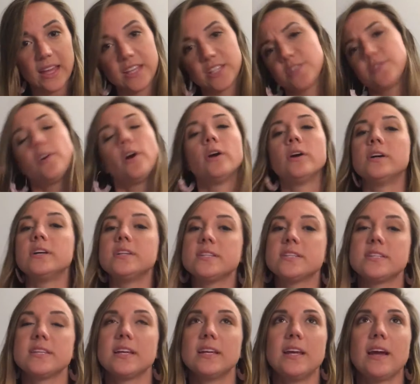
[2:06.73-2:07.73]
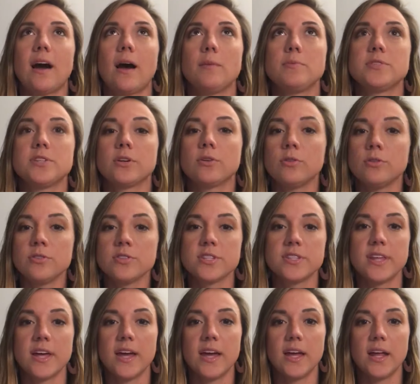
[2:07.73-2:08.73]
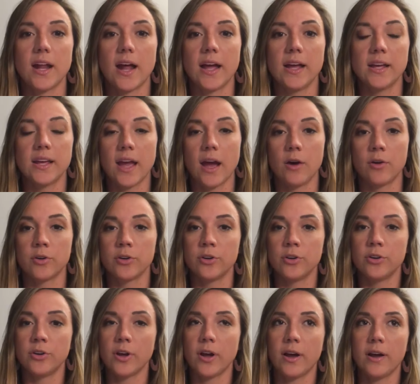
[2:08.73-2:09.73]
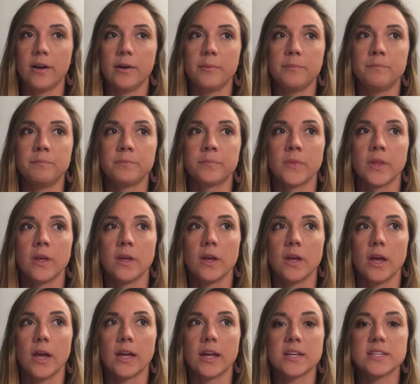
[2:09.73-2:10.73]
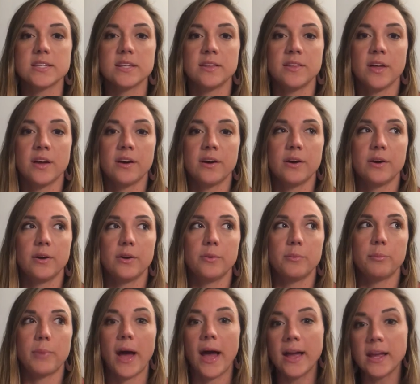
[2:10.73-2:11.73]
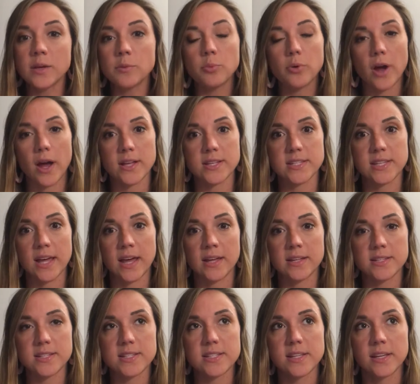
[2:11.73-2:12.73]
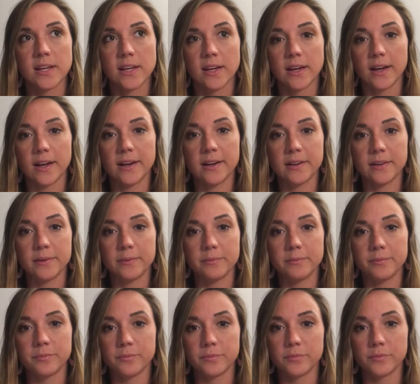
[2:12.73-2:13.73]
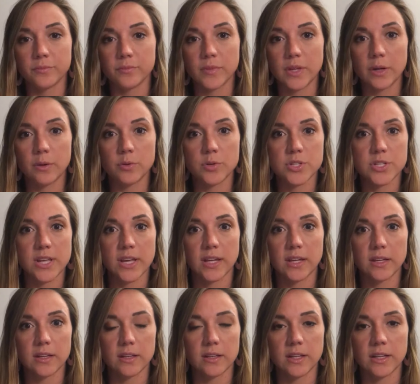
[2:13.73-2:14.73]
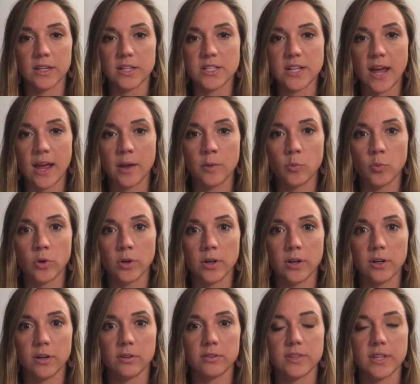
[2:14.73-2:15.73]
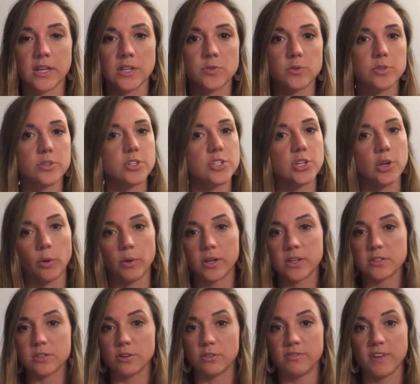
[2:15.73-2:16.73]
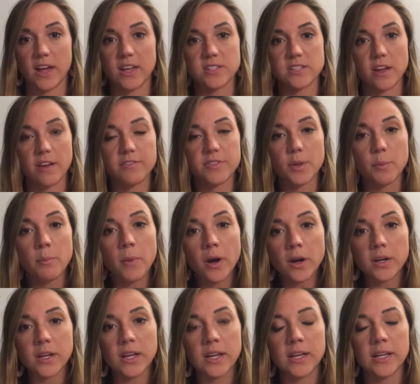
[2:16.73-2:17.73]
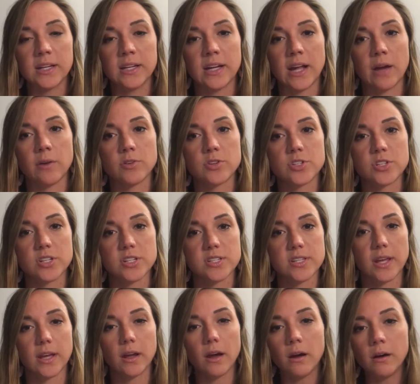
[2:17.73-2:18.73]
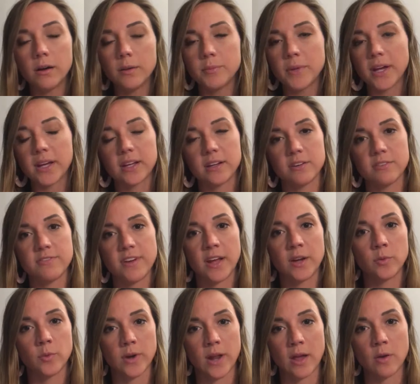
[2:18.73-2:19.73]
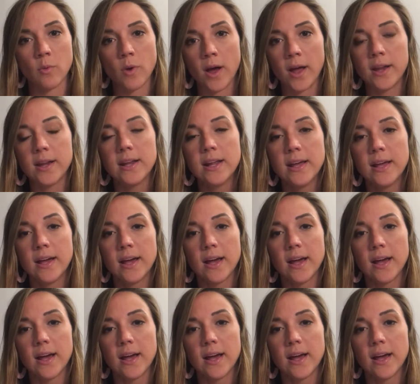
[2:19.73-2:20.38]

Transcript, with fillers: As far as any obstacles that I encountered, I guess in the buying process, it was like at a time where things were just going so fast off the market, and I was just like, oh, I'm not gonna find what I want.